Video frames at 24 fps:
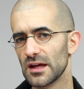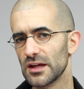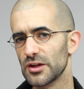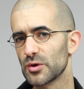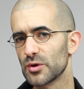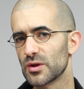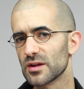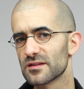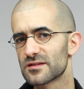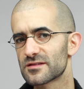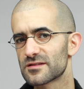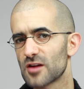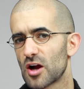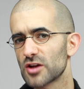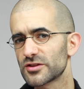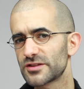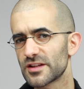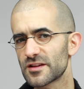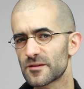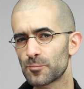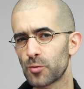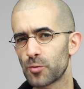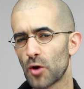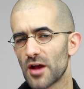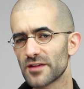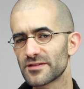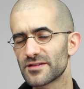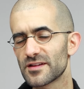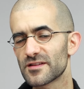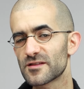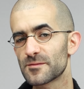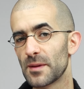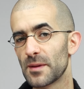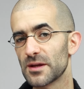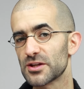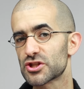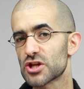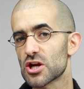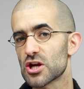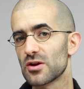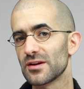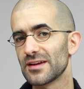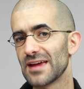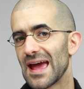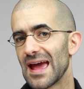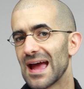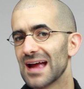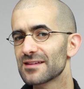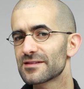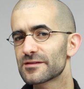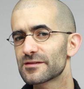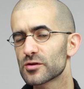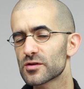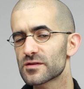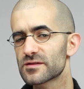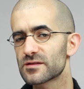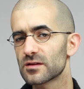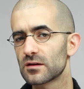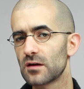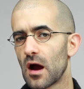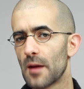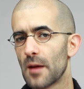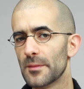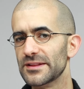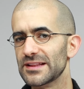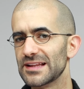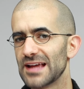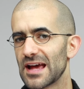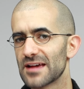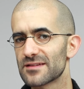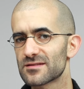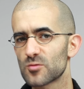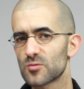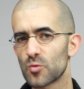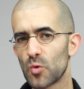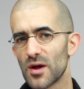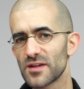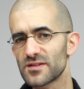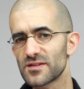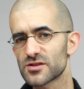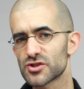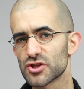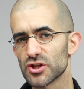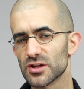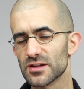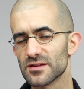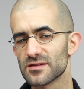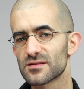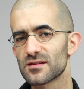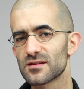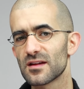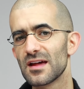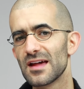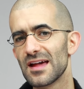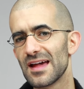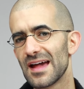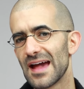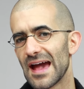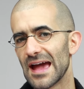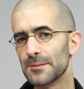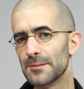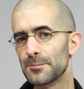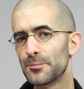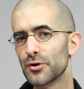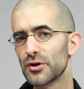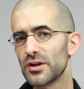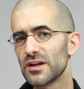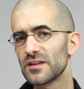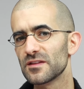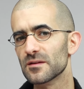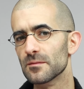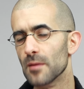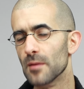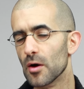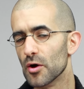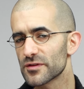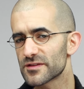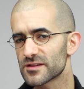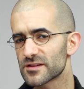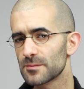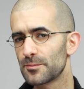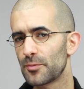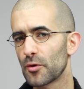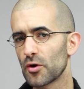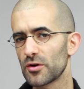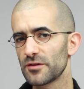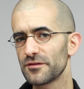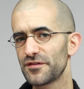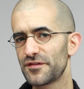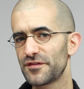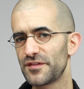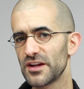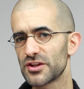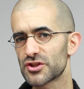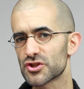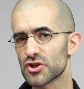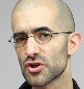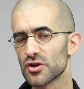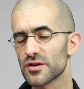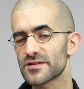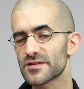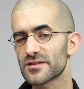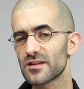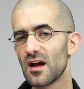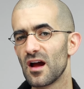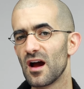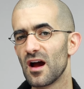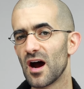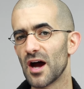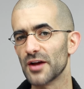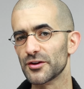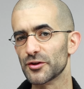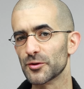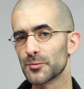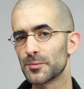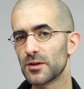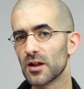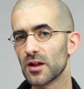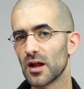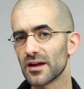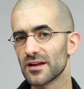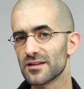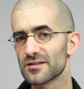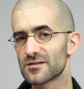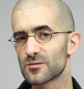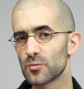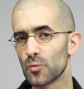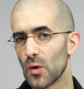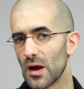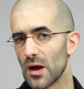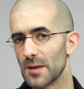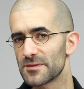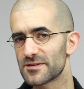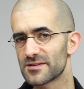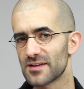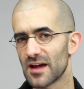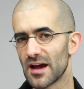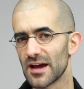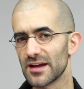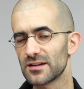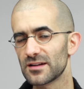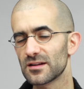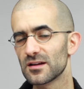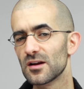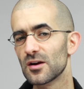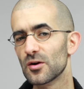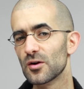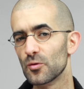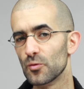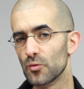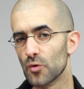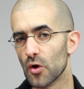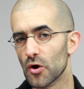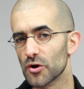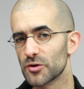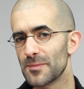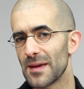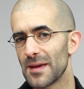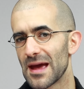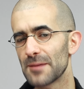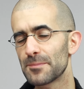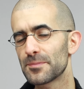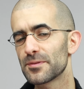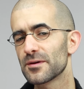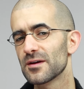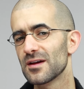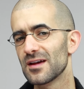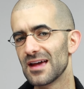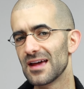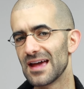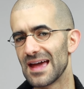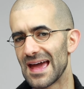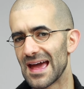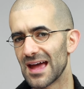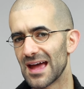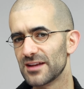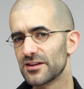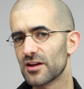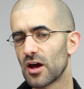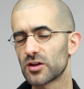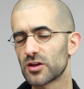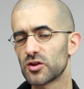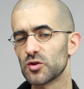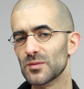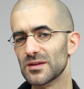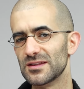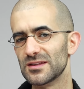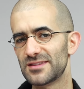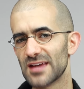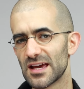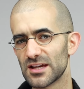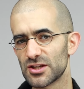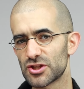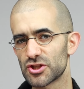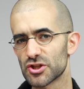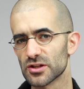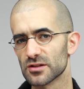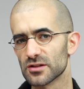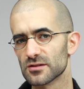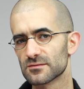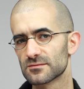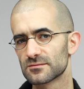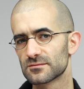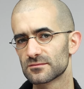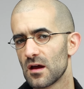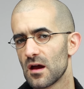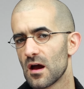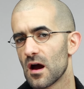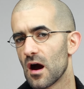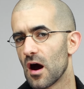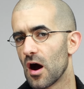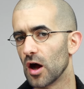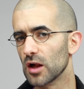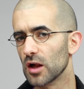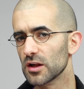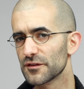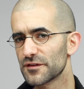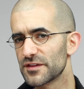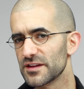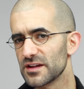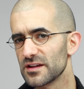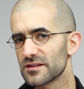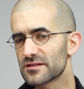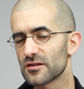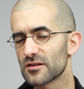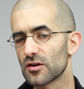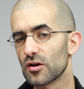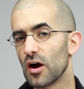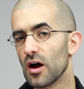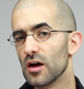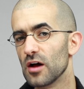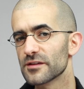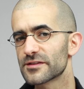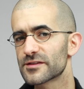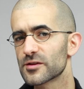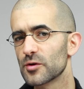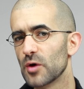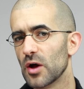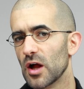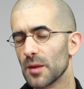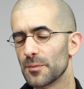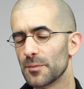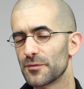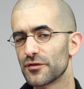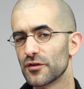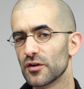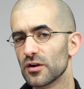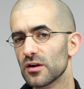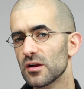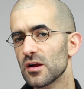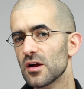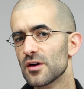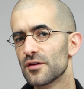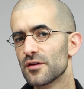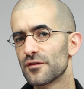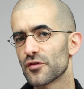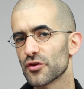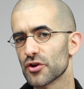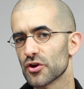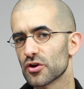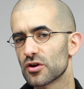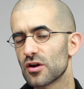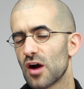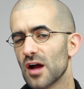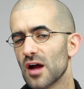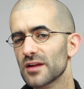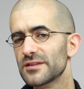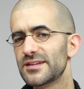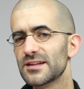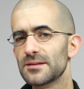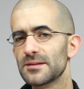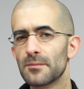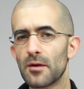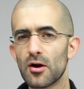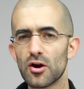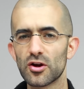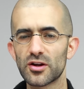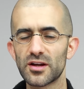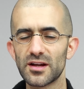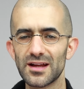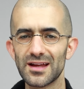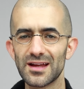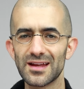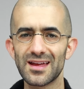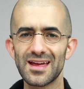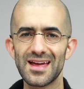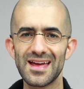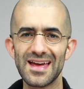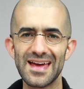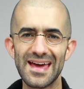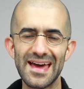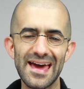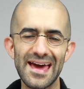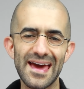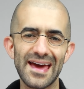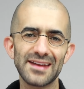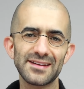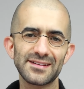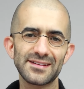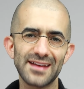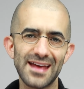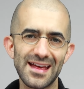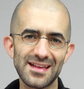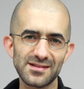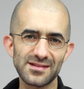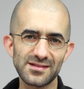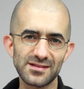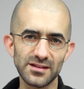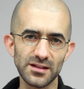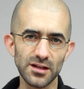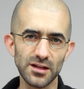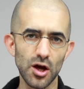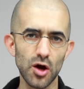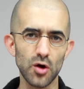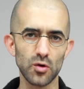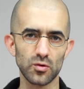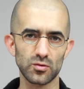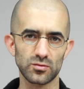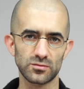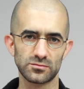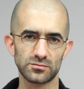You can start this process by sharing answers to commonly asked questions and putting the most important features on your plugin's website, roadmap, and documentation. All of these are also helpful for your content marketing and SEO.